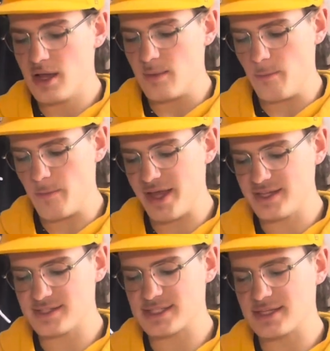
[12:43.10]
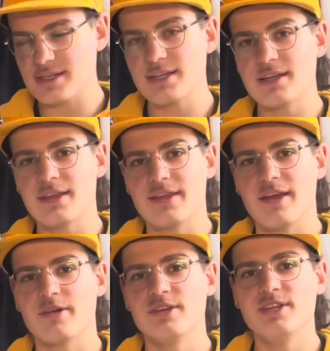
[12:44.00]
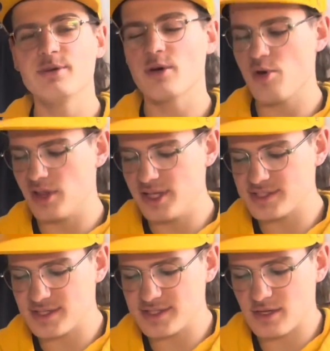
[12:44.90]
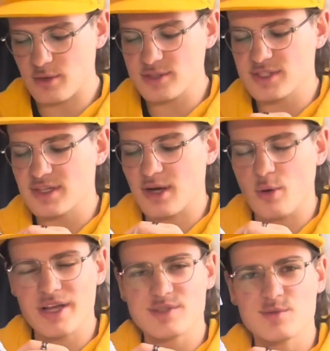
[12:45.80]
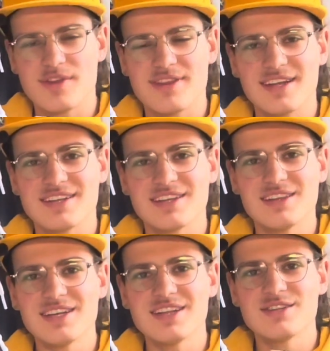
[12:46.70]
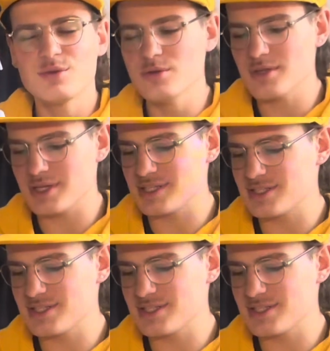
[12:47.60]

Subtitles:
makes their newer releases always with that little tooth. It